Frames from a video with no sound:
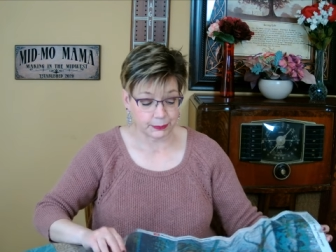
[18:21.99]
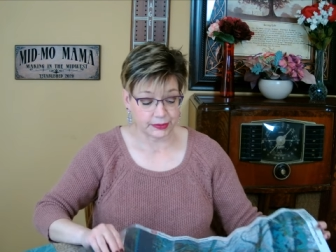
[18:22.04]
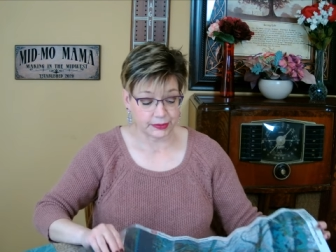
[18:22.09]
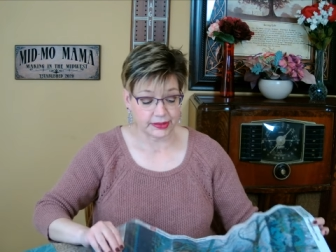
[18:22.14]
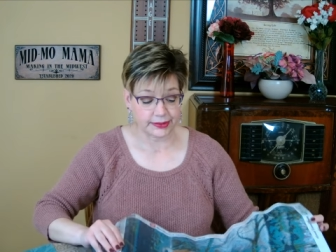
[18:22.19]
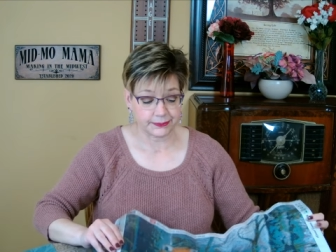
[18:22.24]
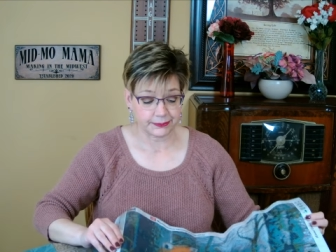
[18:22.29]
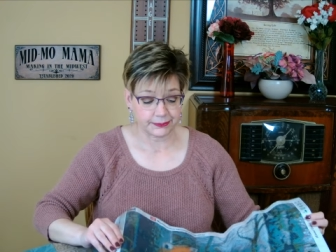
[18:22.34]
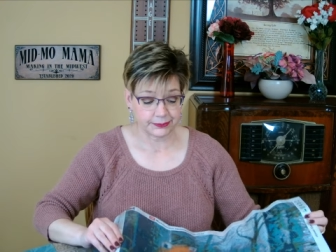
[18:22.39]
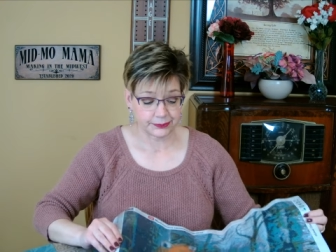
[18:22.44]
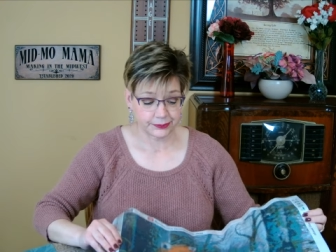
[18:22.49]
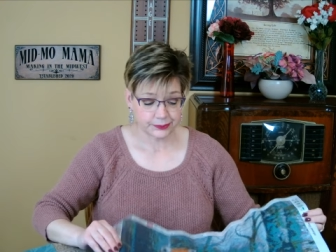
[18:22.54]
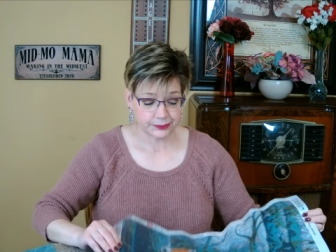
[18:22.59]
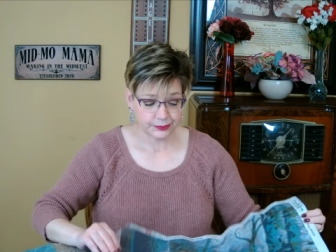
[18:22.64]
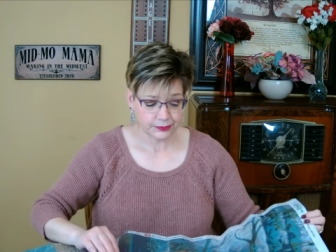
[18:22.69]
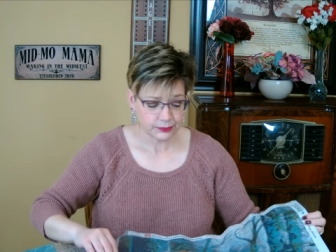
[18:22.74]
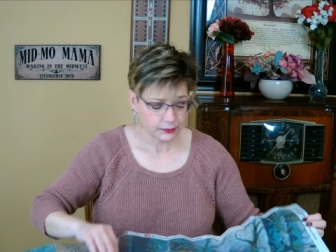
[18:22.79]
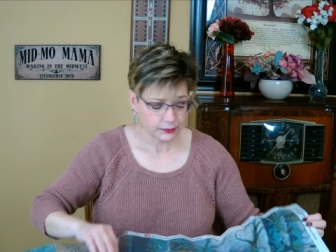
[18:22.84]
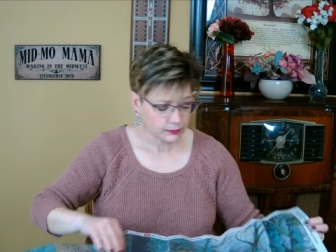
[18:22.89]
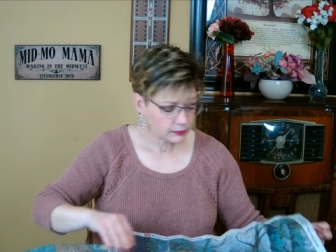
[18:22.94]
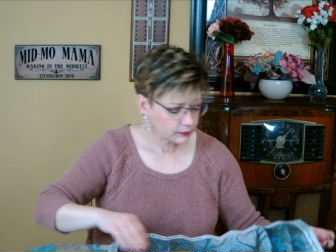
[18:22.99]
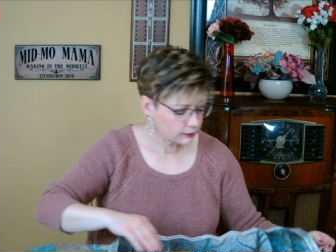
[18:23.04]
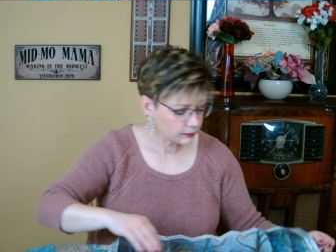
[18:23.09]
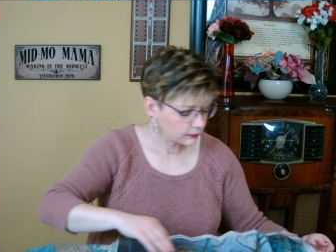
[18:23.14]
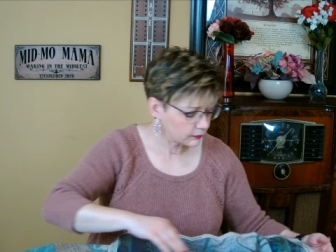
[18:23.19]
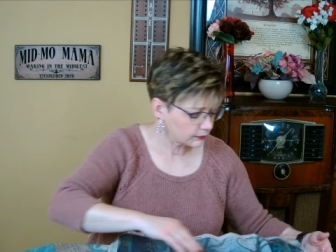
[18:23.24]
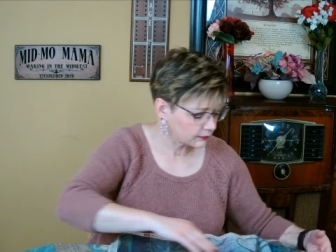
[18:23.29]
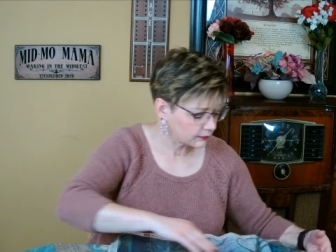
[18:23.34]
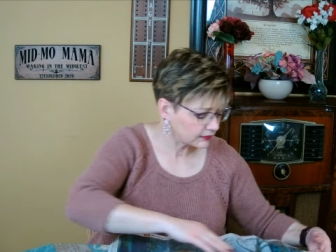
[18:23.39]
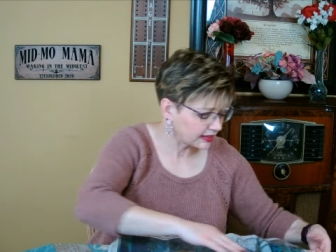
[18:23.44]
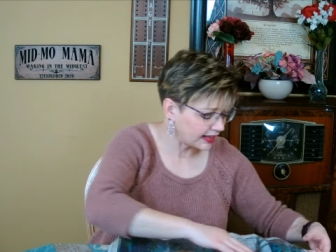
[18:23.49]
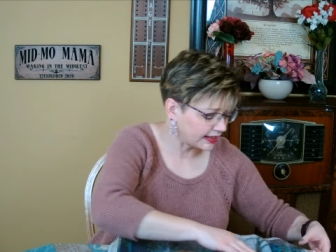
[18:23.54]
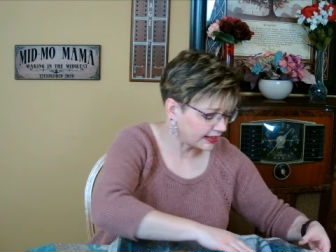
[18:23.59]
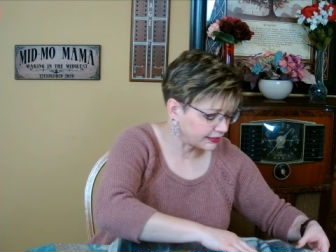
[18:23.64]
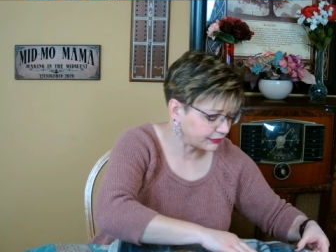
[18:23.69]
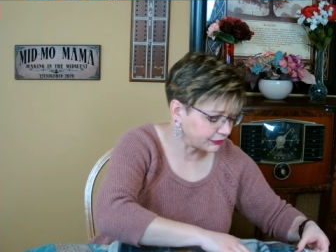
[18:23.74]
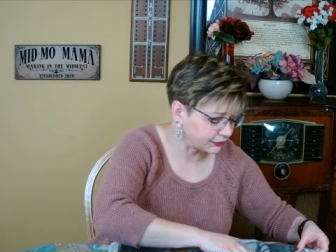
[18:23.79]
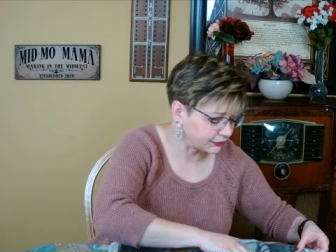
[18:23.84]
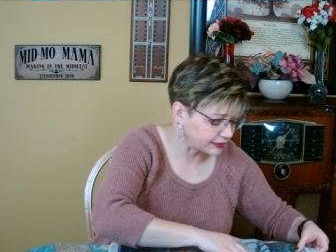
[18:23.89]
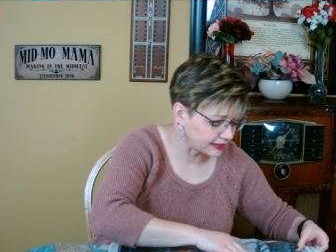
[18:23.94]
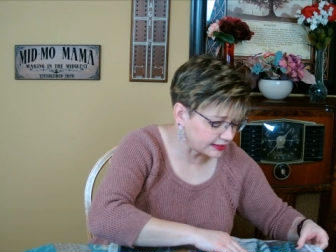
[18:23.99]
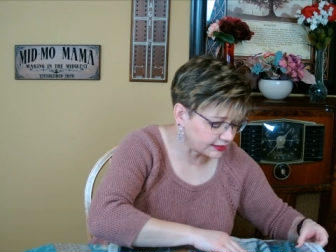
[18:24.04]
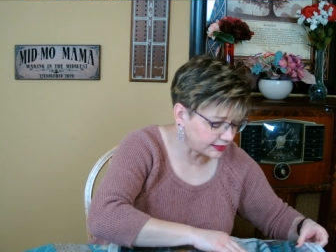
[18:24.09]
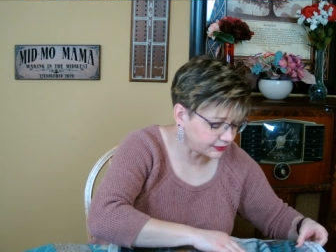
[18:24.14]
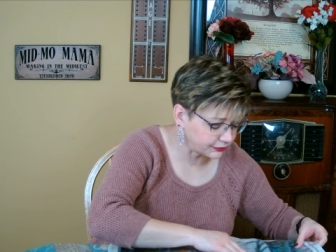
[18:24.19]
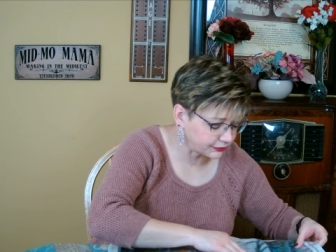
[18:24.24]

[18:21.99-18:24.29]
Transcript: But I really,